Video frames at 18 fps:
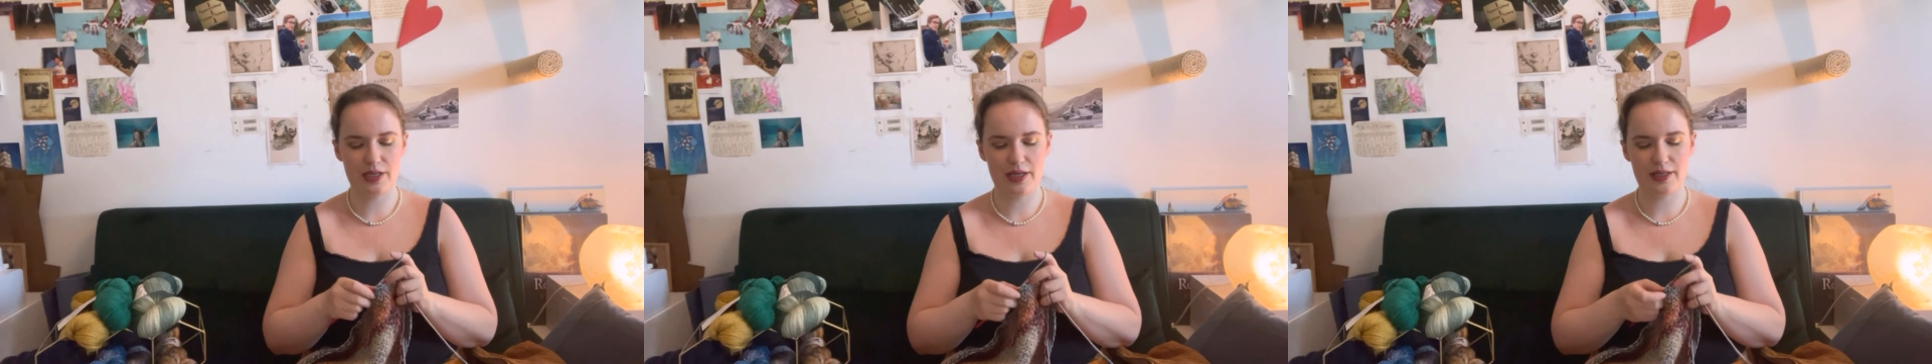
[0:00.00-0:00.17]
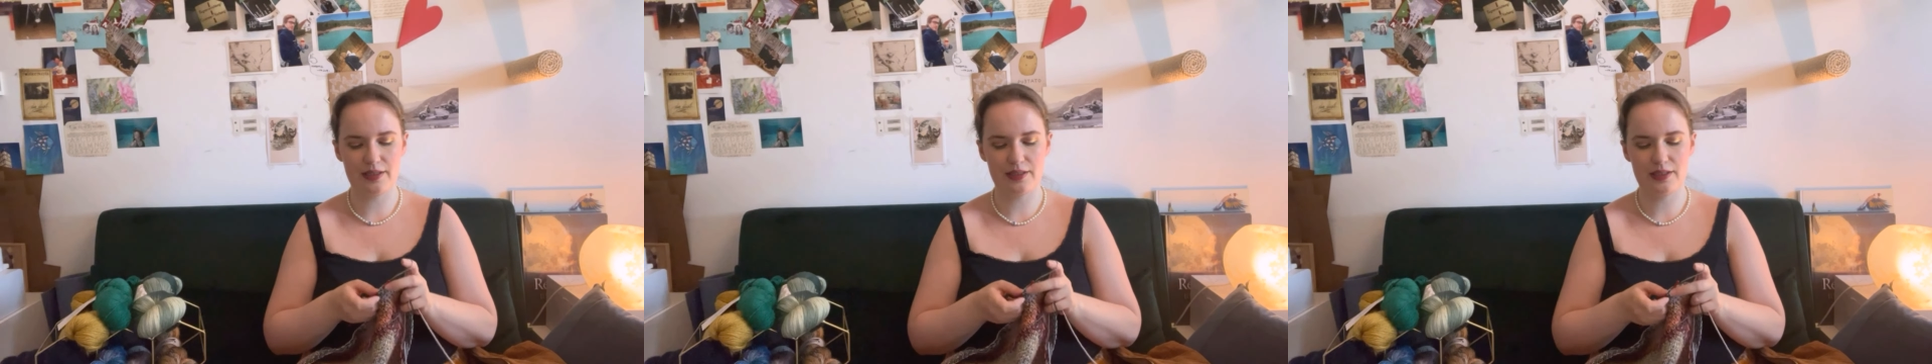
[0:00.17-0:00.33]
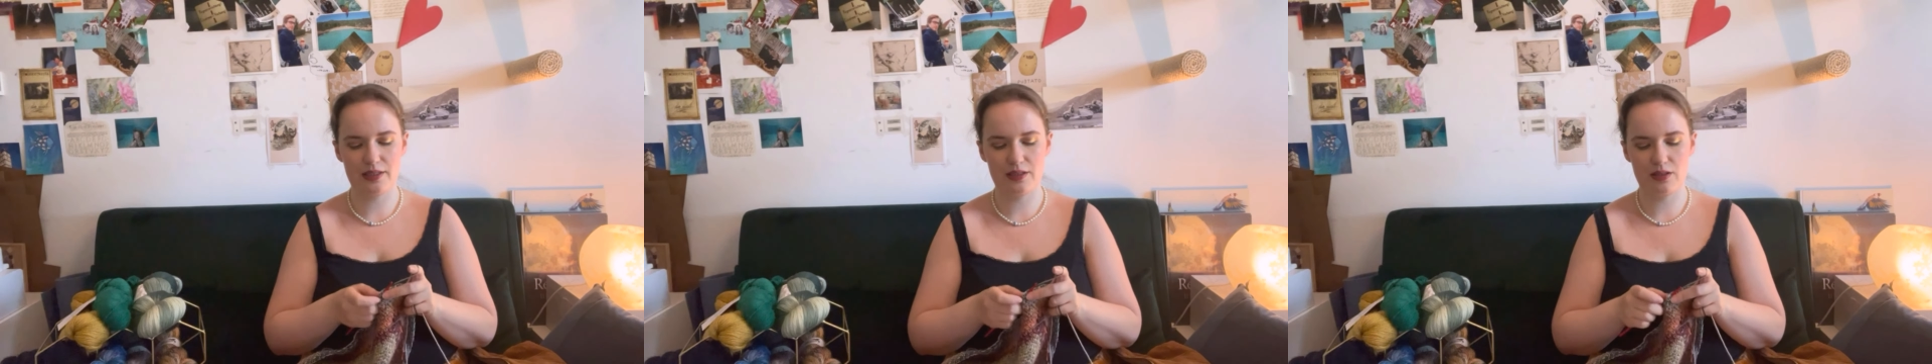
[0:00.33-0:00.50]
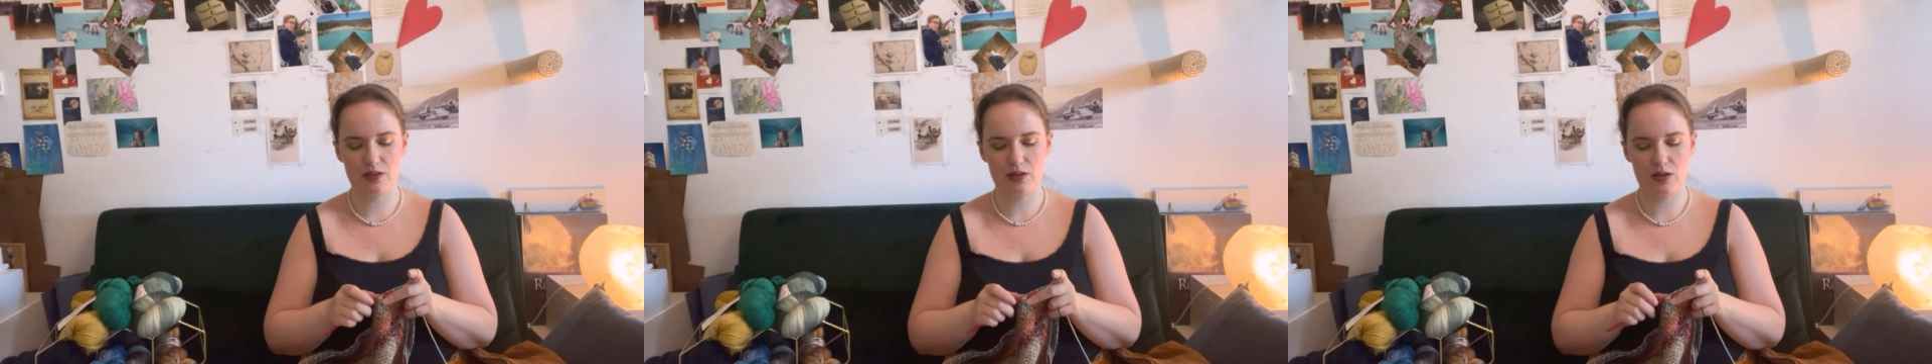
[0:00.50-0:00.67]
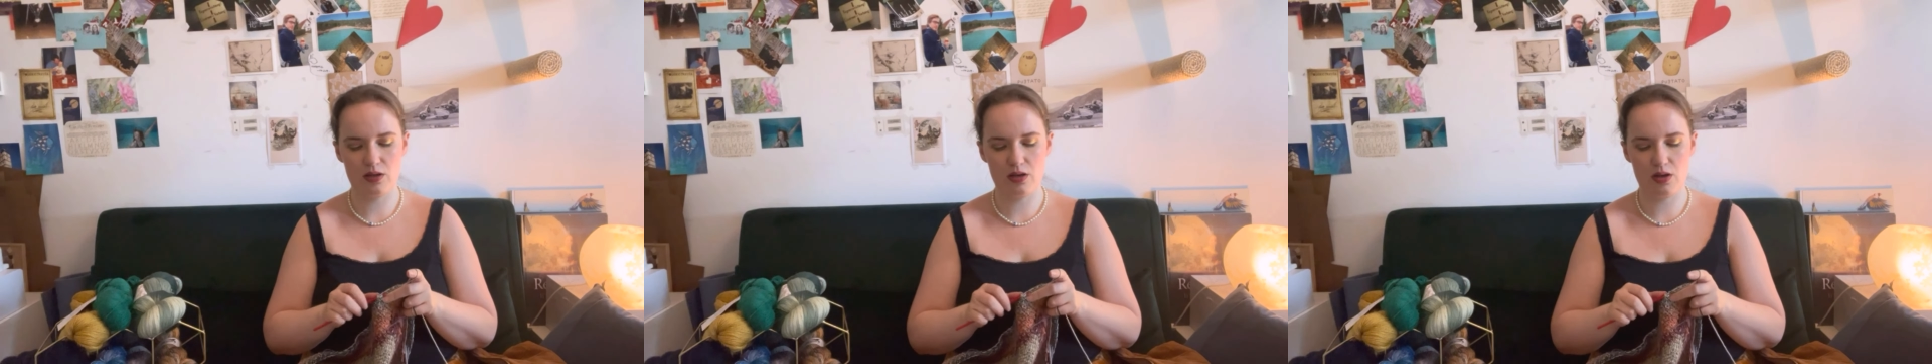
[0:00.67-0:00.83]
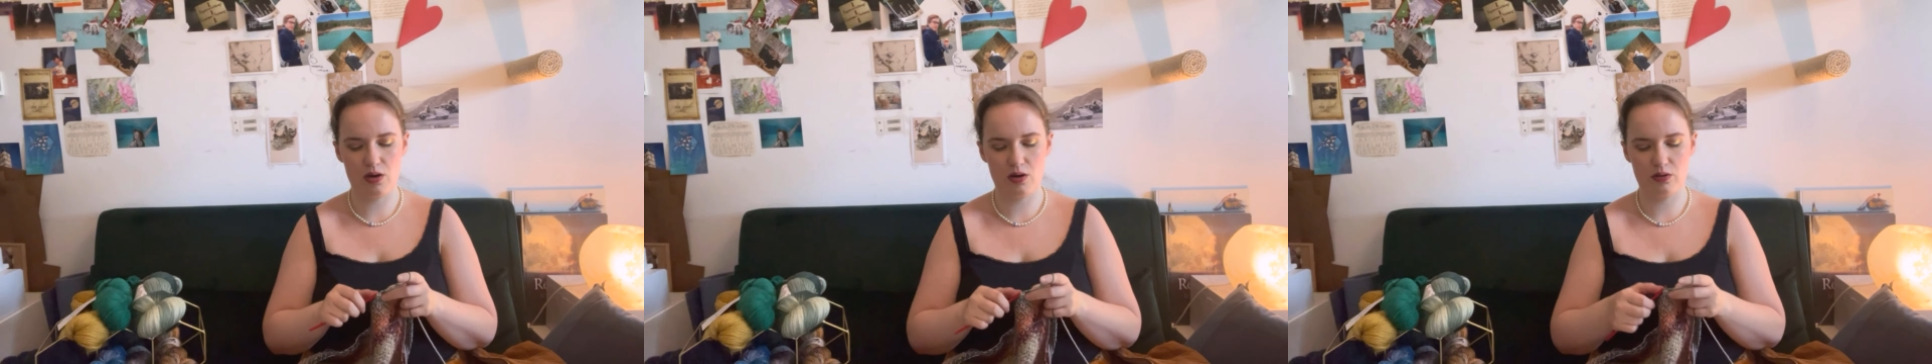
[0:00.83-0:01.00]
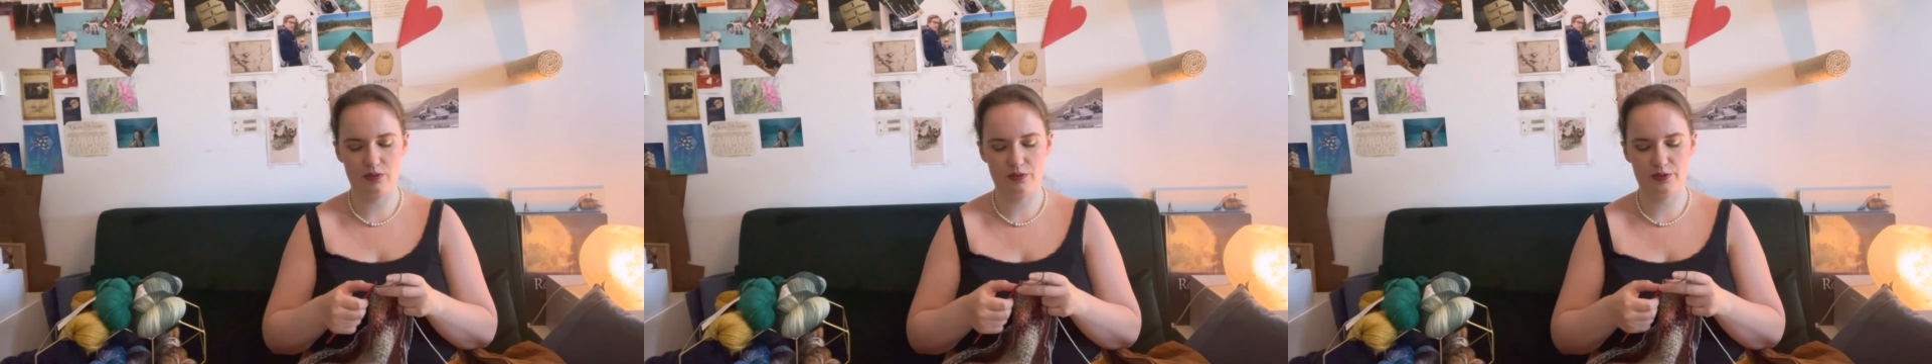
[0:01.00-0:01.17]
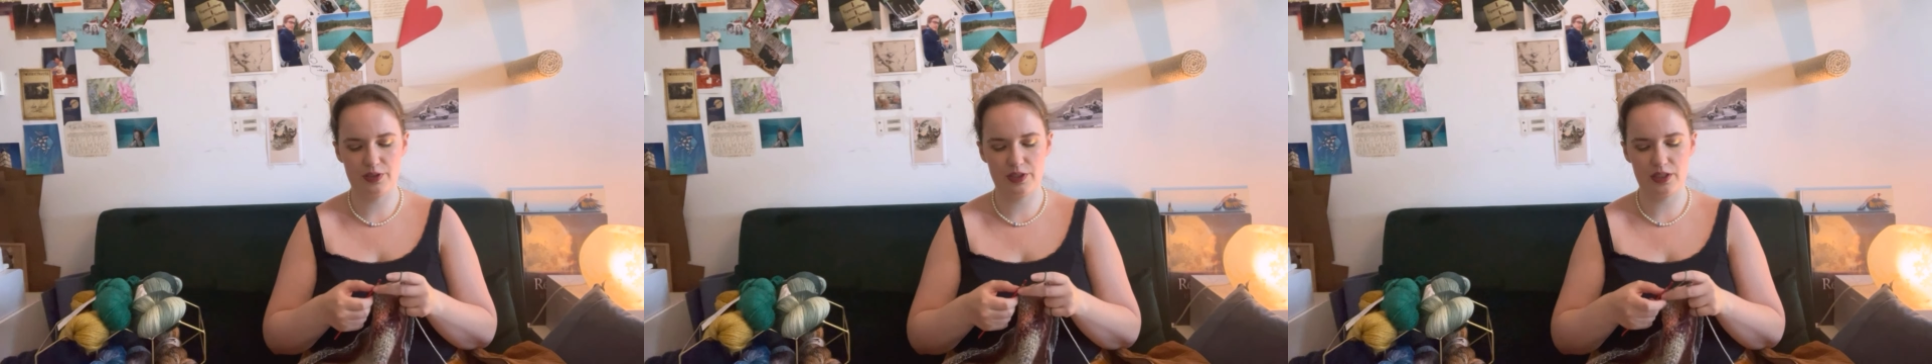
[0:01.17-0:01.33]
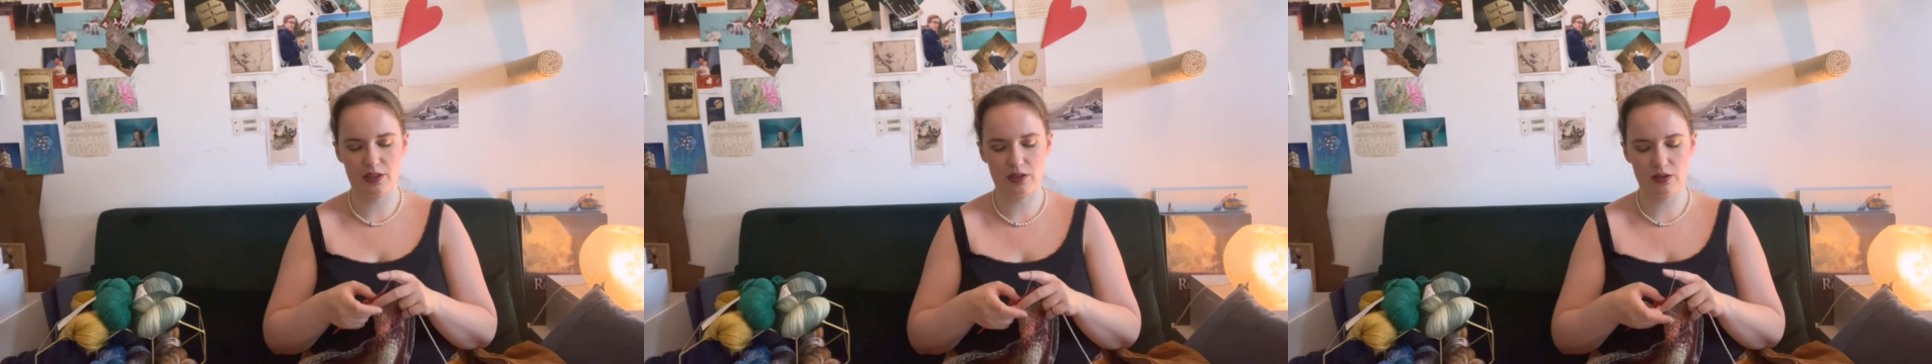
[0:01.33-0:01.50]
I didn't love
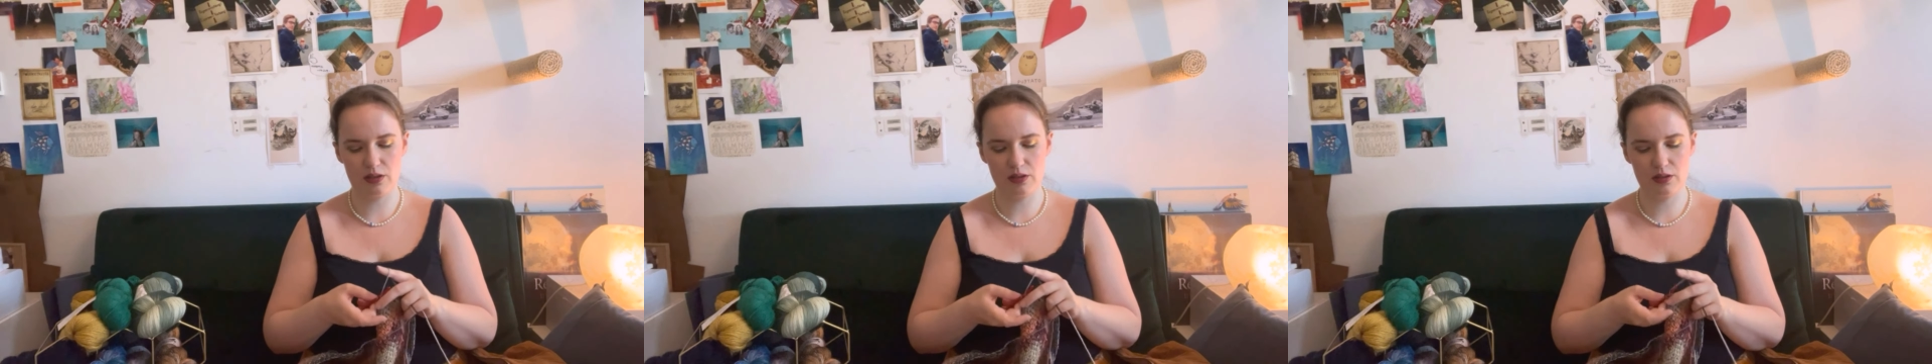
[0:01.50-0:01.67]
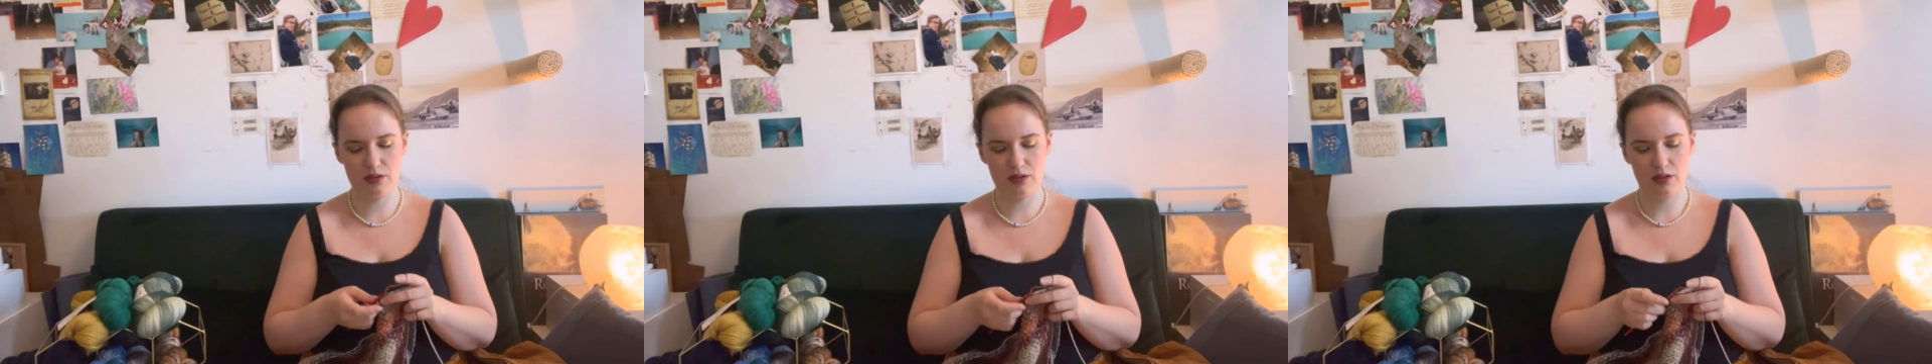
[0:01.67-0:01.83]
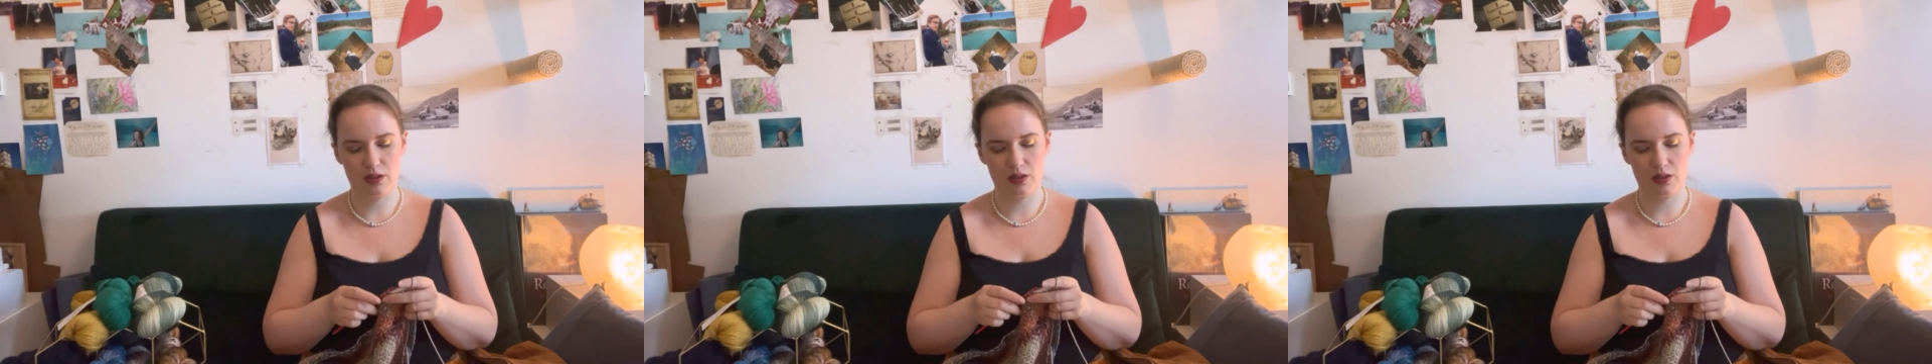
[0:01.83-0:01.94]
the yarn,